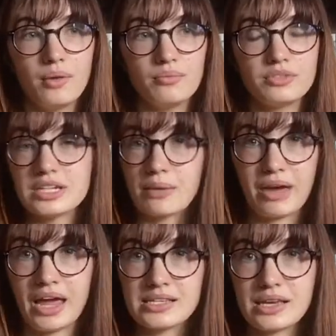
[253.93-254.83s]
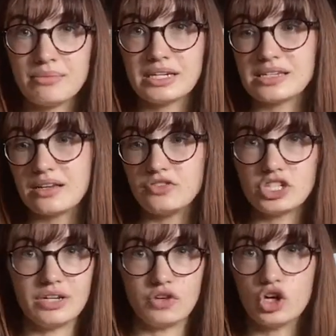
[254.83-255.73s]
to get my hands on, because I've just
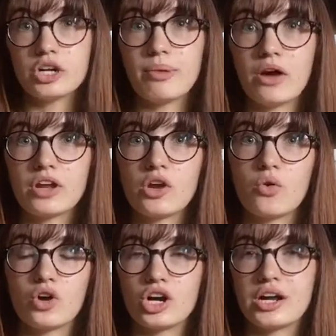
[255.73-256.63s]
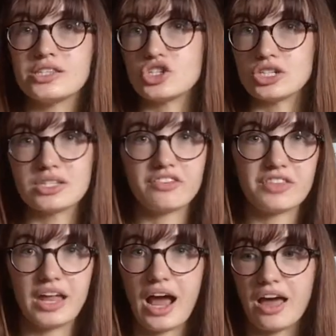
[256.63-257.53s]
never heard about it, or it's just stuff
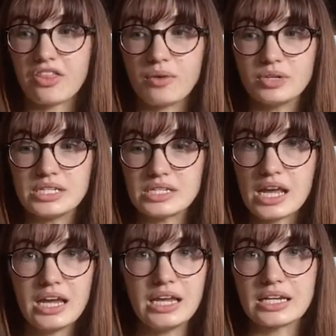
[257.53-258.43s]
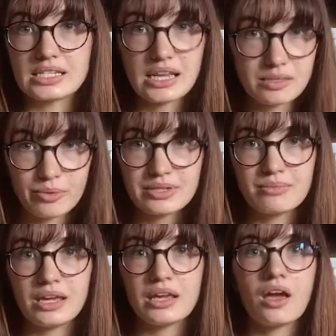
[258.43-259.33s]
that I thought was inaccessible to
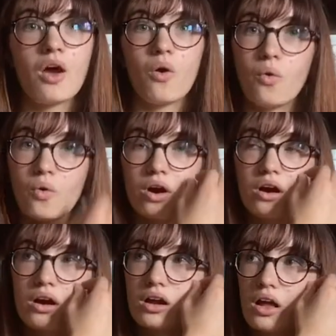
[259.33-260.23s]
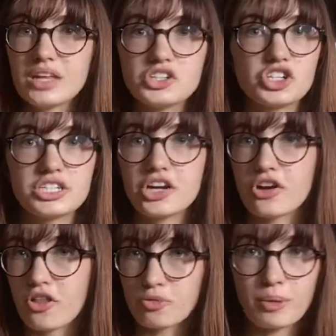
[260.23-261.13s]
me, or just to hear
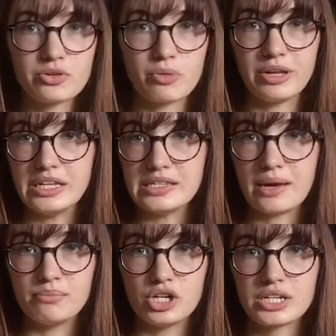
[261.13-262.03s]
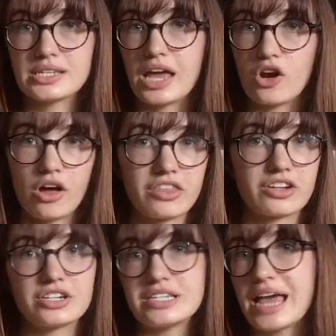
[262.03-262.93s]
other people's opinions on books and
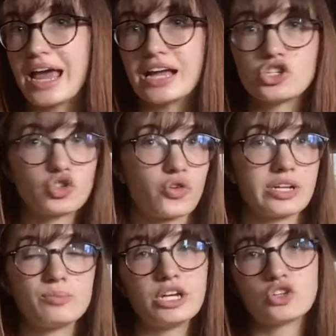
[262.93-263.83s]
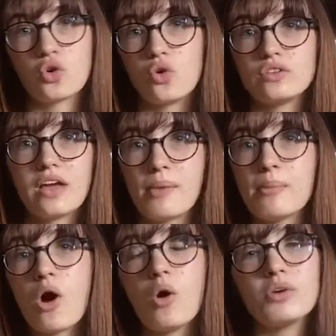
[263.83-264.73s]
authors and stories being told. I'm
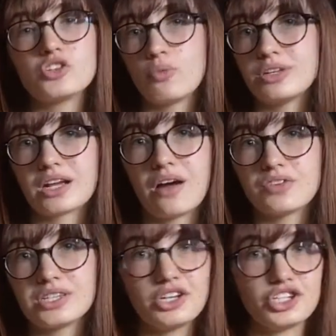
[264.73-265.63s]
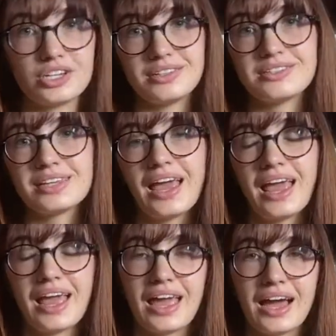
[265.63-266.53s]
always open to conversations,
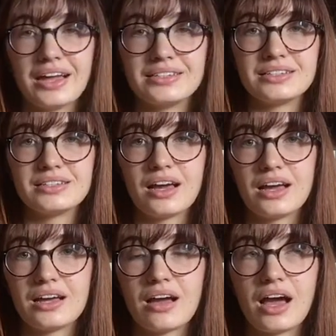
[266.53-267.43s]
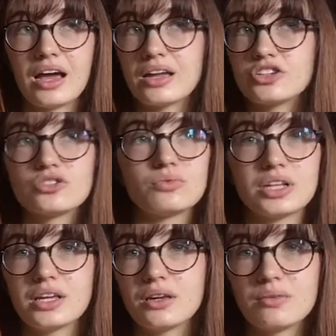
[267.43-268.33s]
and I just
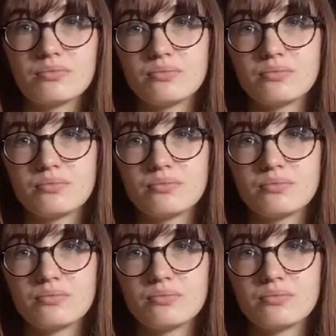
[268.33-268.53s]
really